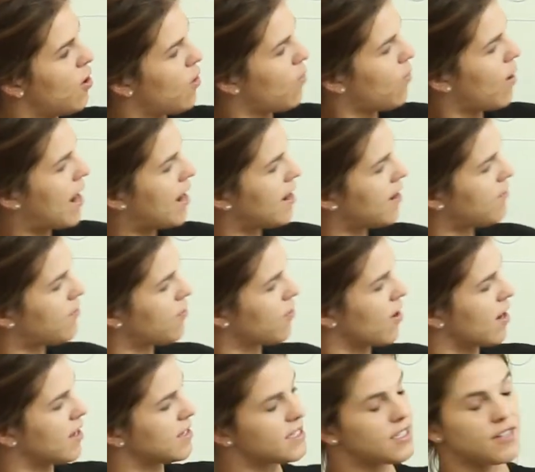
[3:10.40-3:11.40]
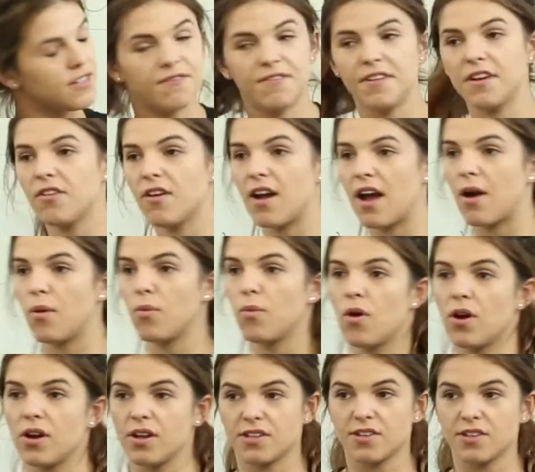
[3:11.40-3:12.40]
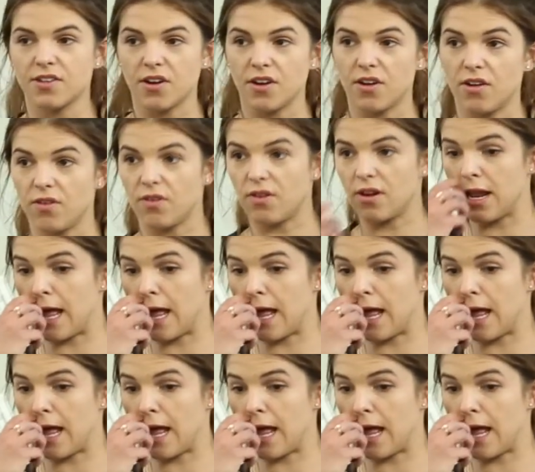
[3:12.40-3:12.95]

waiting for us to figure out what it's going to look